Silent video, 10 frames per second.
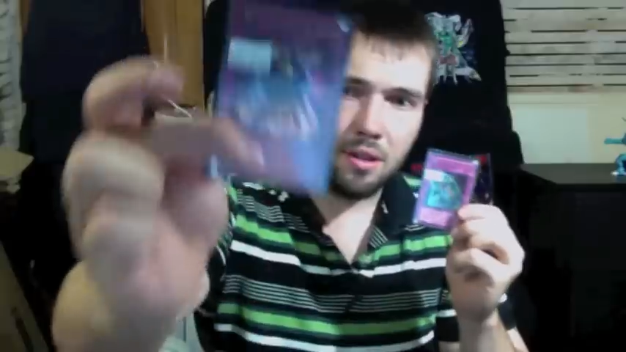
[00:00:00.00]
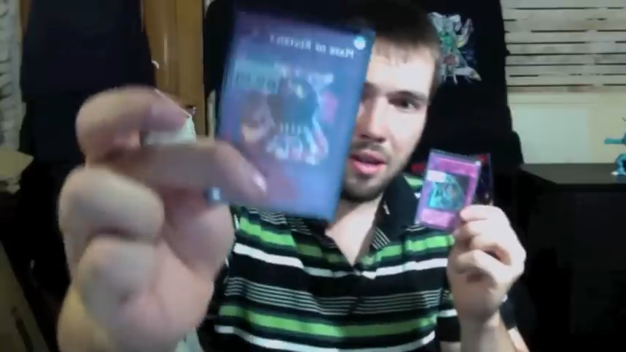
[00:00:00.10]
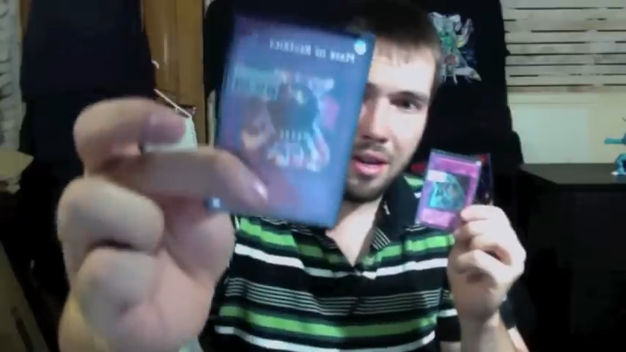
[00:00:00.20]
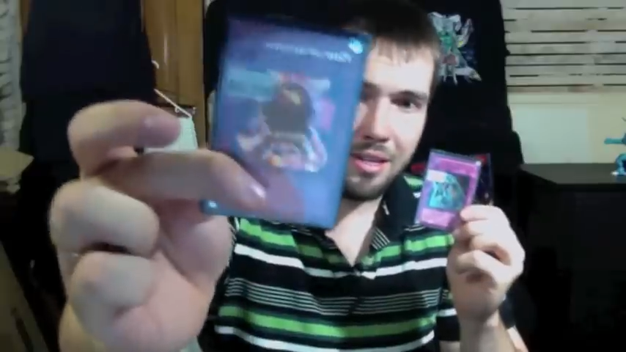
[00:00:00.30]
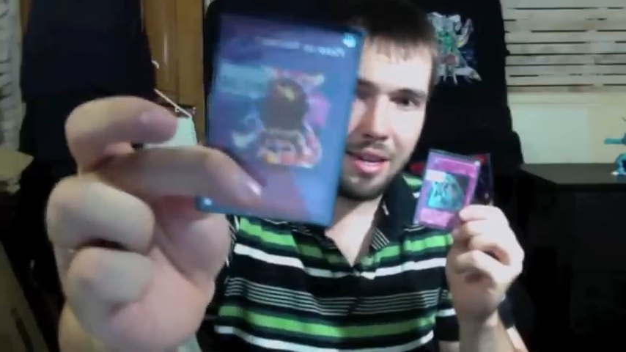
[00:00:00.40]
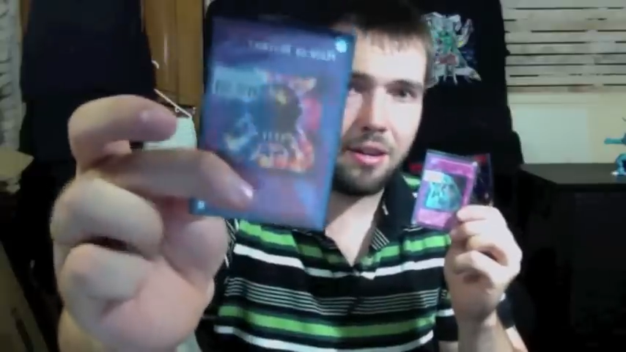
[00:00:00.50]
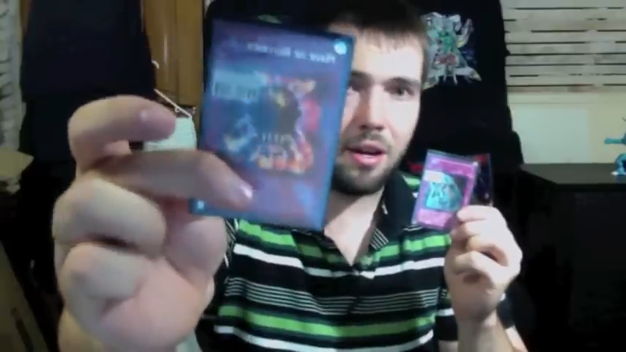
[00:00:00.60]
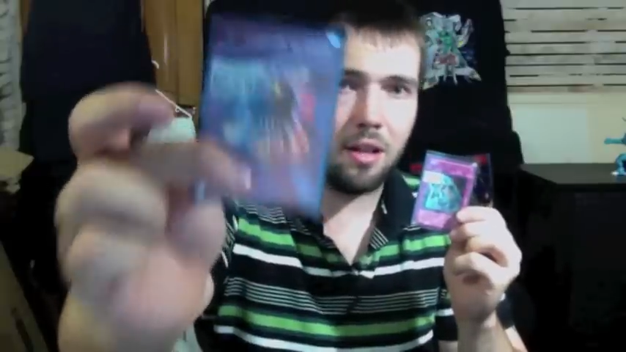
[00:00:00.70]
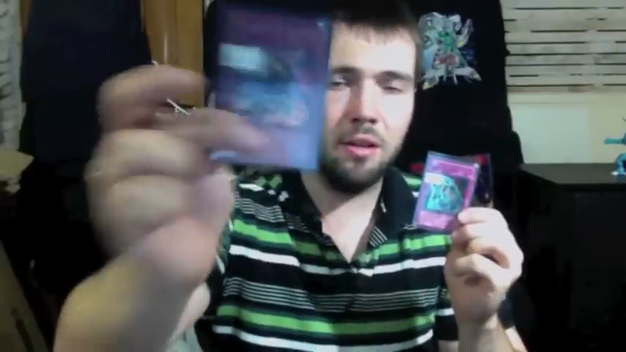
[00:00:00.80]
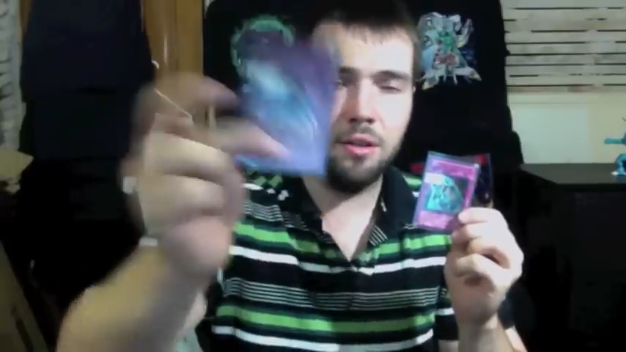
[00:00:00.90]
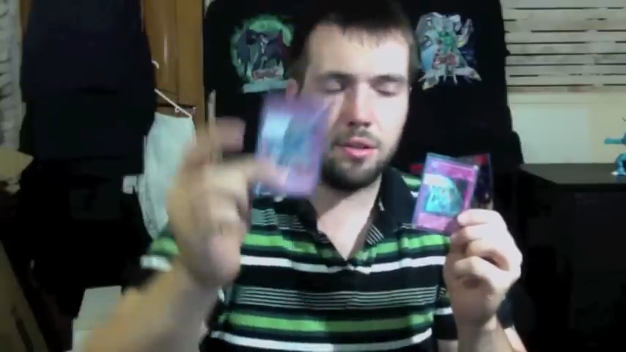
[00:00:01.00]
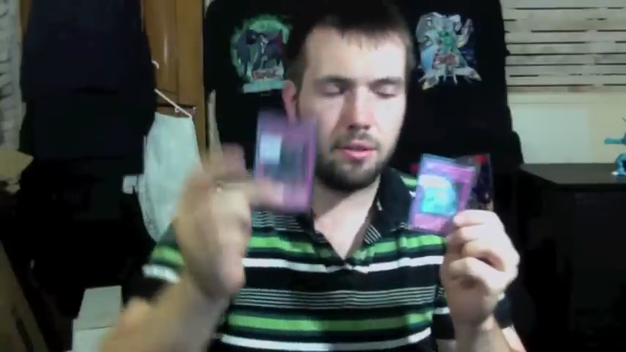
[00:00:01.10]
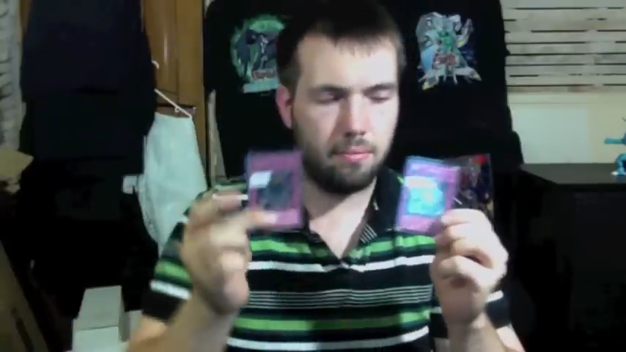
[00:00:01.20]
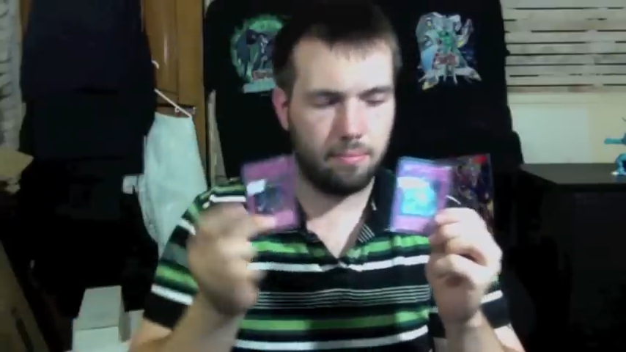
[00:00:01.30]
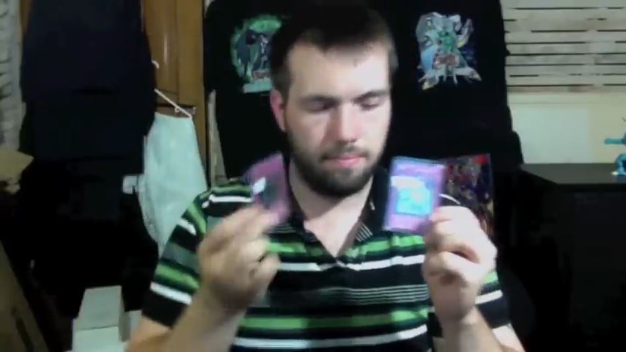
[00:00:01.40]
at $10,
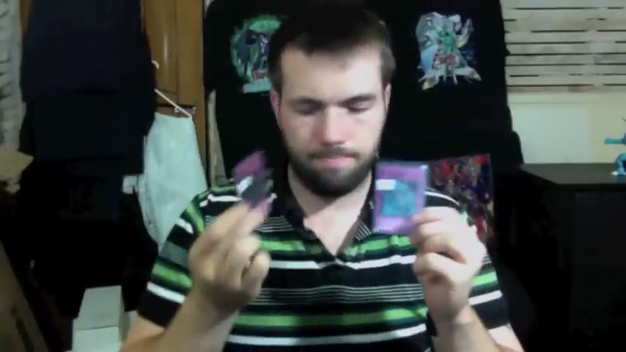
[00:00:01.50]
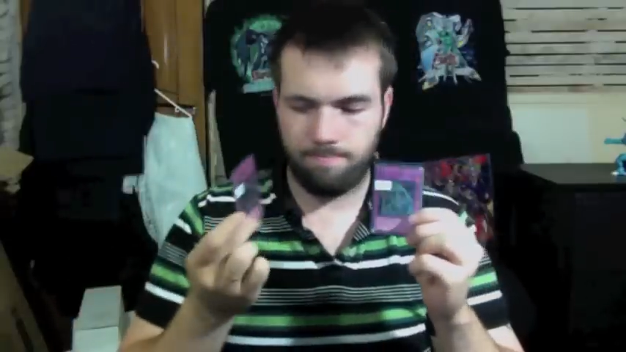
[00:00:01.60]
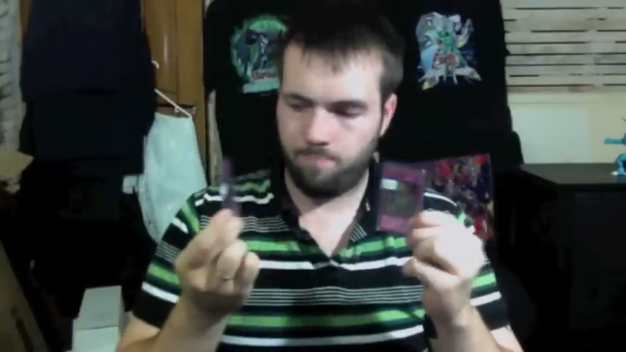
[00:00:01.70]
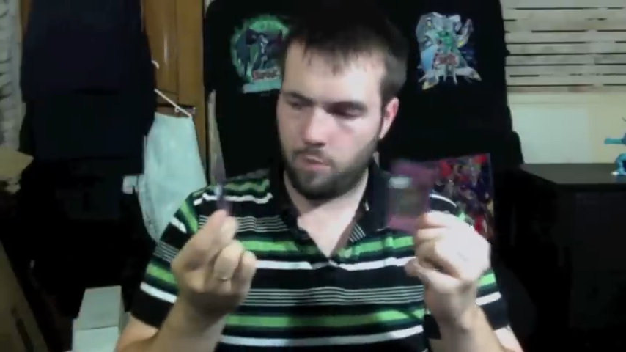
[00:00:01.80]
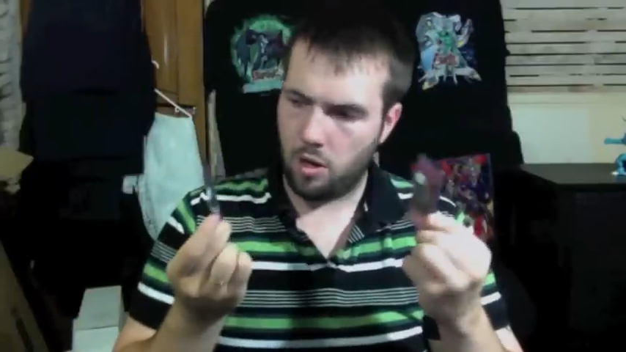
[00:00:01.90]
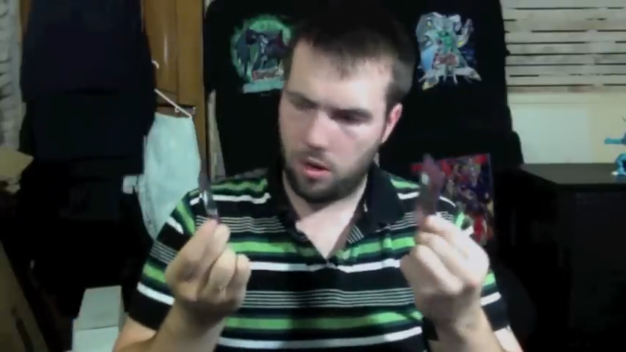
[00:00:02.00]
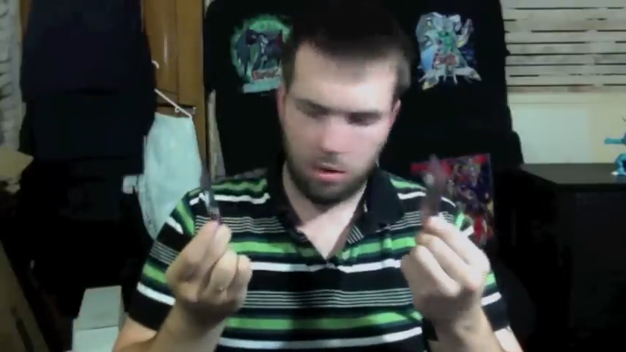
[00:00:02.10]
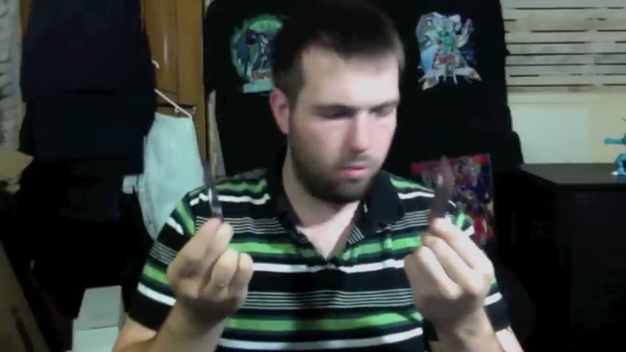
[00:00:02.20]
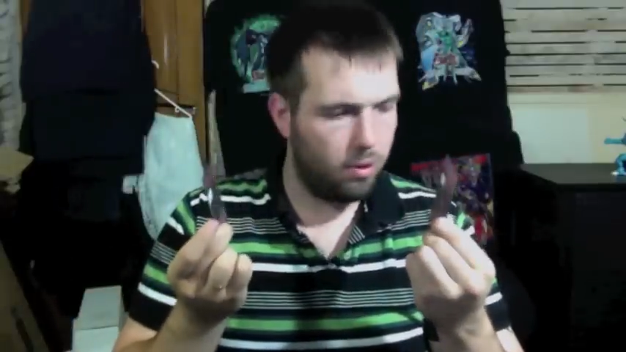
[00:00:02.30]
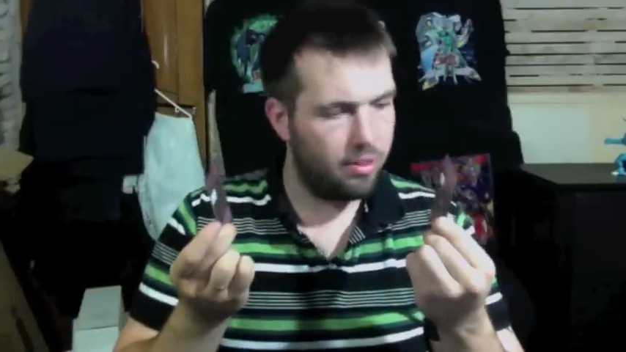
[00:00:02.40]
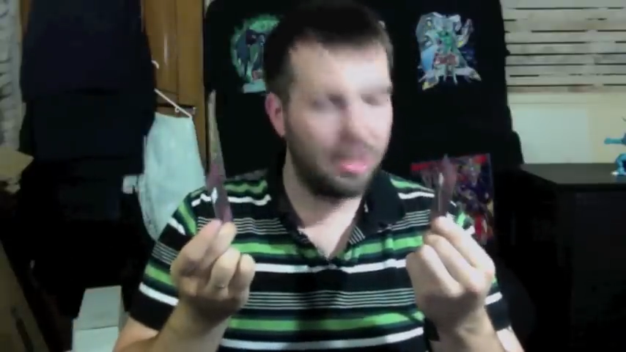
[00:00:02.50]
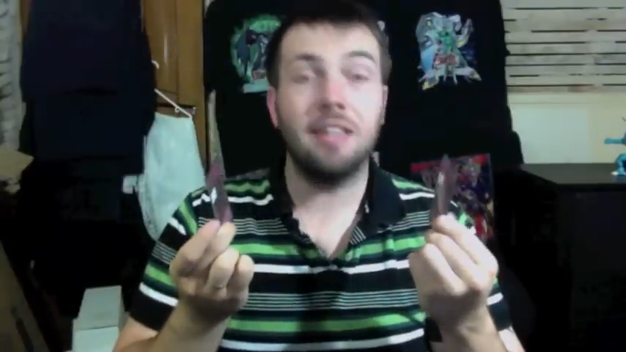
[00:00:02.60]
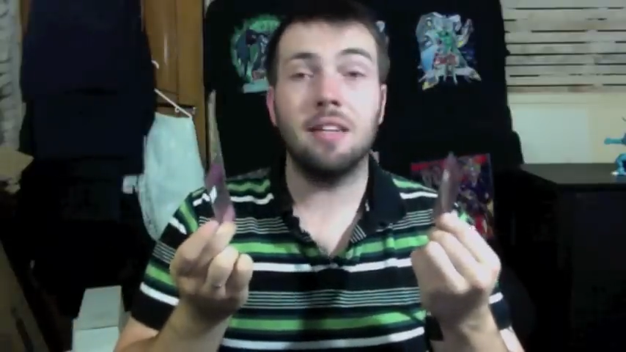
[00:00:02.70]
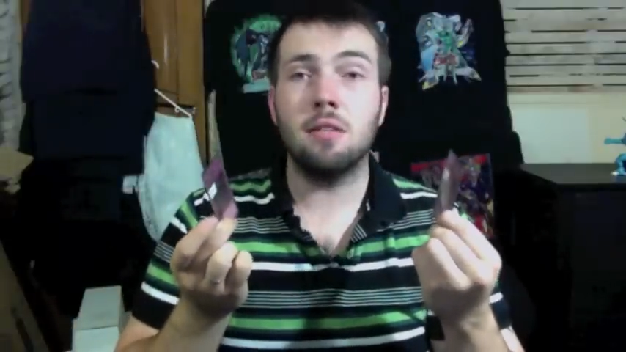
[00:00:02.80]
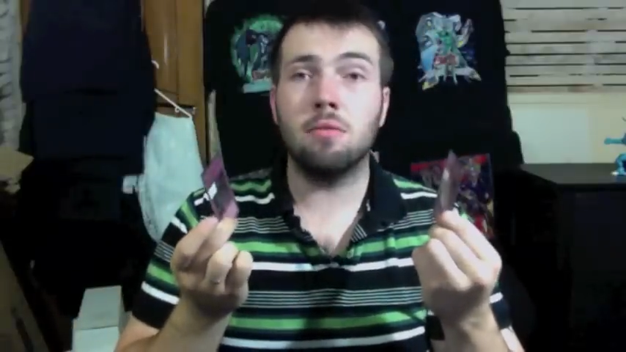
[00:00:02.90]
well, that
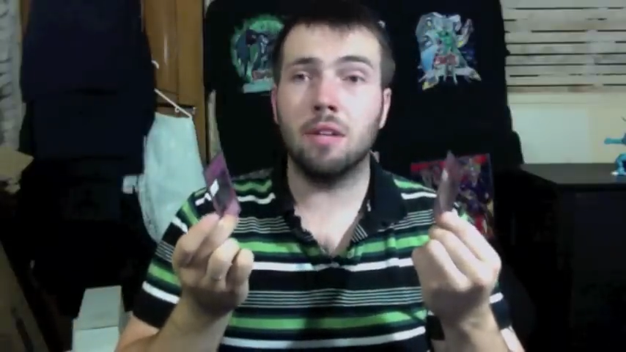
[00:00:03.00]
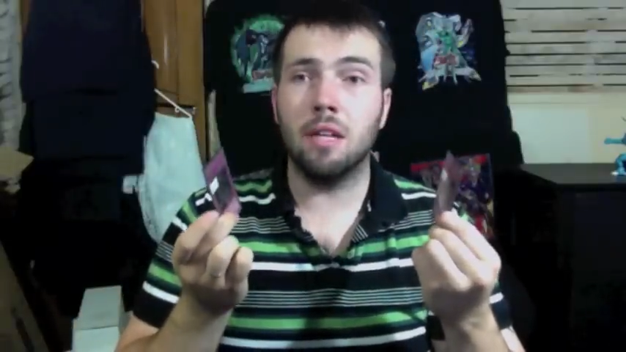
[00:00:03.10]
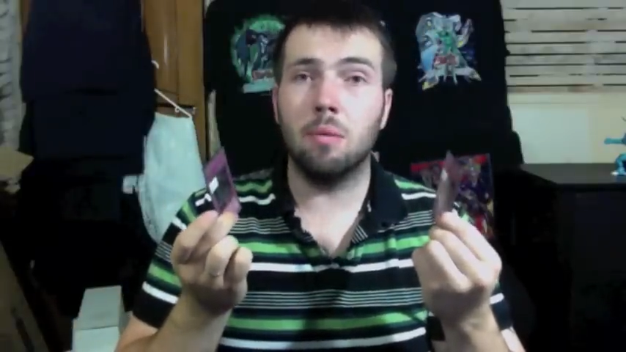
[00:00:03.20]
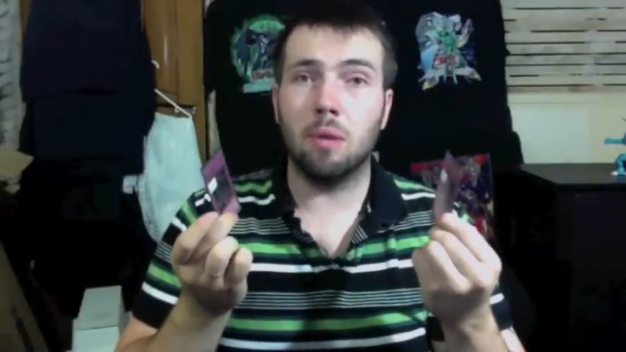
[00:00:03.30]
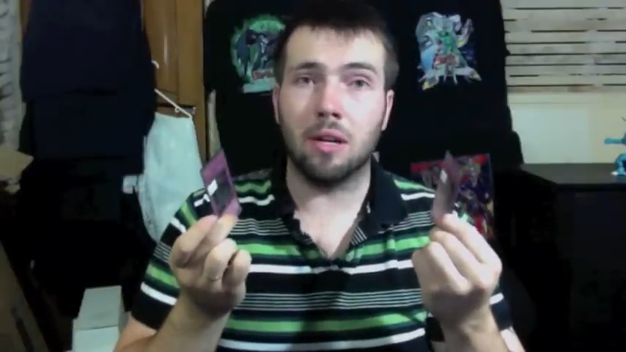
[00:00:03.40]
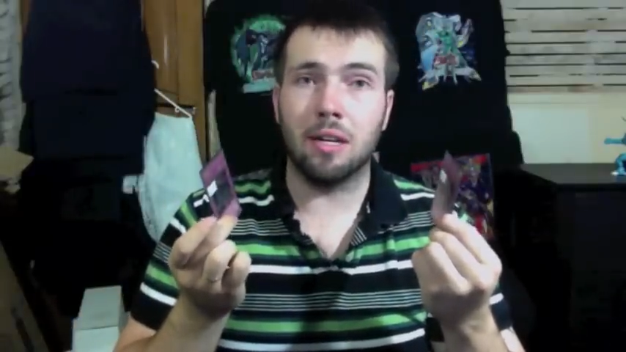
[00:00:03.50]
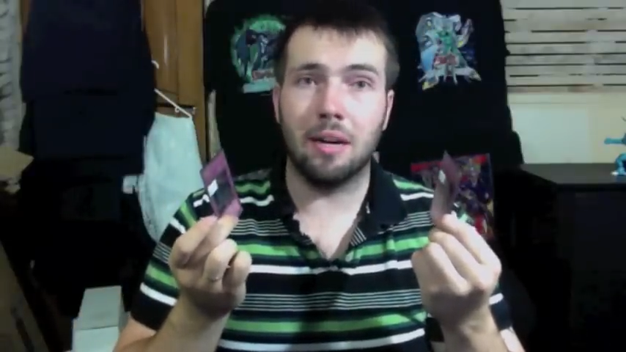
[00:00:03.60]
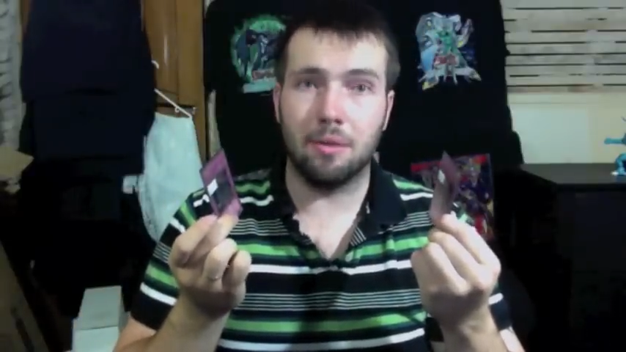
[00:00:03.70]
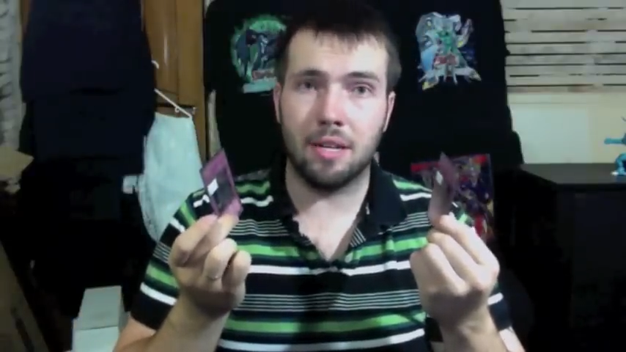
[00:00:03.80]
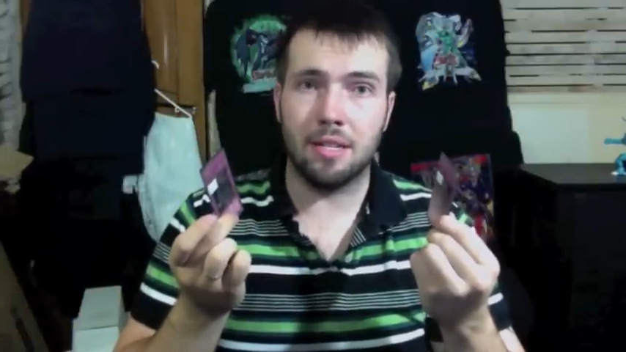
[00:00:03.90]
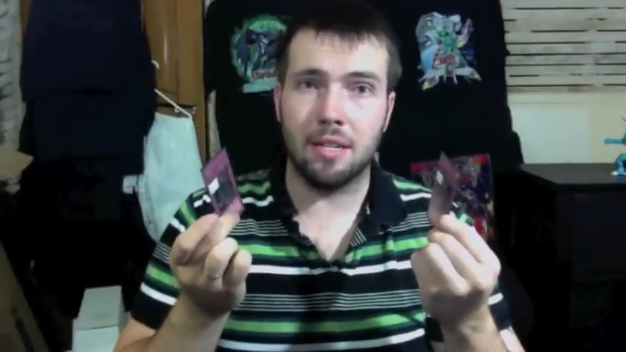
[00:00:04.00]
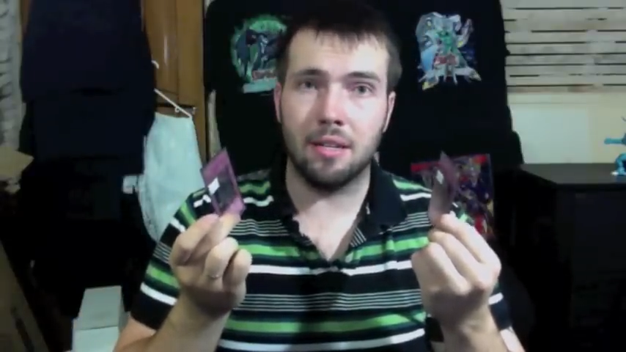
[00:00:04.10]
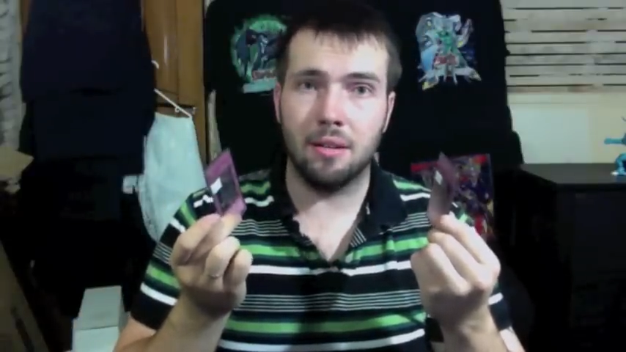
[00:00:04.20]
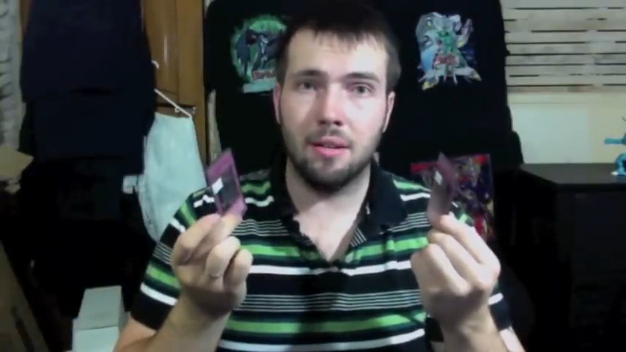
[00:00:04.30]
doesn't really work now, does it?